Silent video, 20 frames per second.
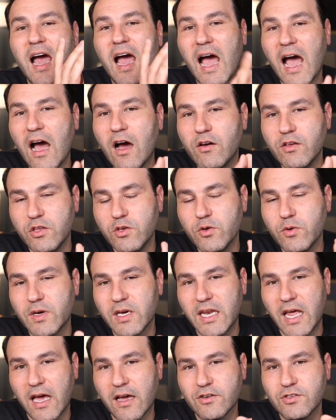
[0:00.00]
how you
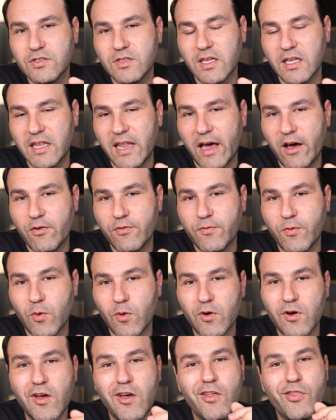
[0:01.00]
can actually allow
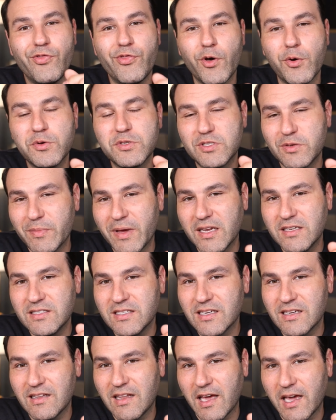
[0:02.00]
for those
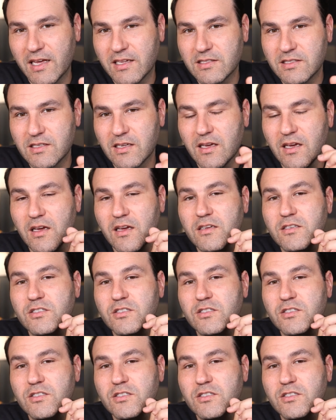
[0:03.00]
demanding clients